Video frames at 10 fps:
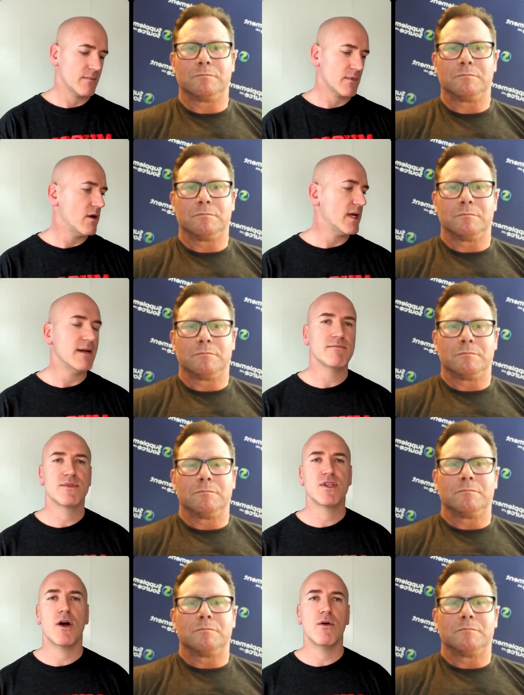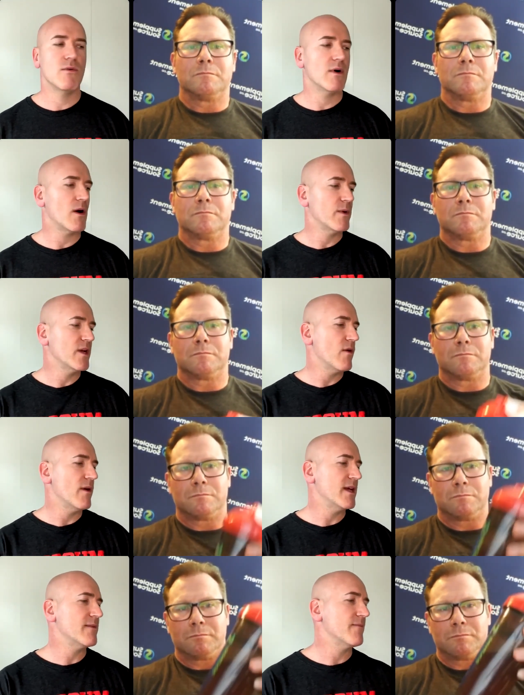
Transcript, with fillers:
Speaker 1: okay, so are we going